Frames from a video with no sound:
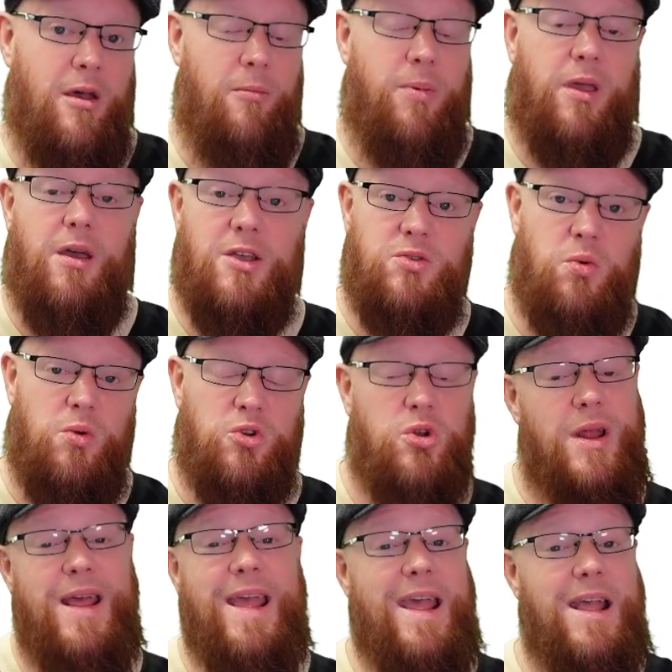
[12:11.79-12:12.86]
Because when we're trying
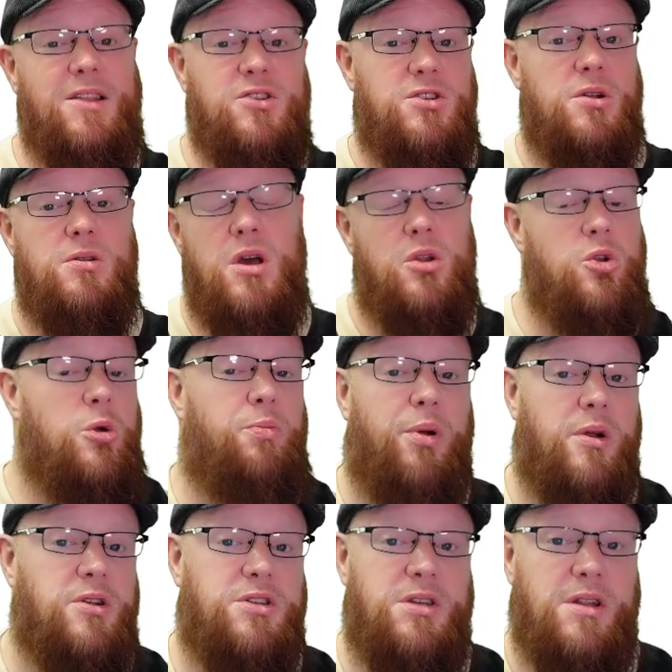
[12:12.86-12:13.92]
to insert a new
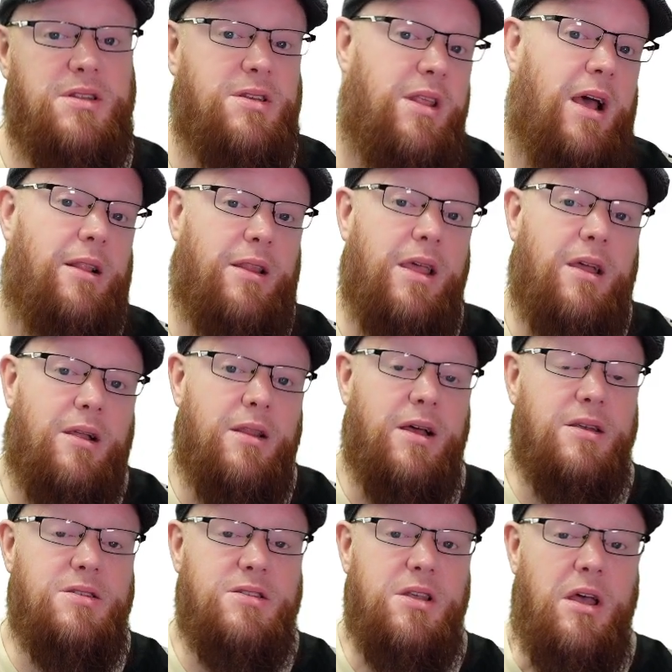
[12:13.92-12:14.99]
person into that linked
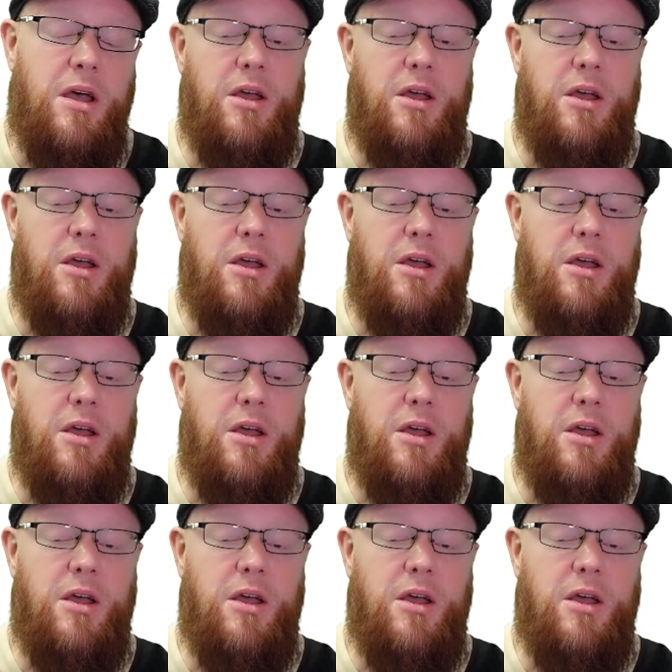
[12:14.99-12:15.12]
list,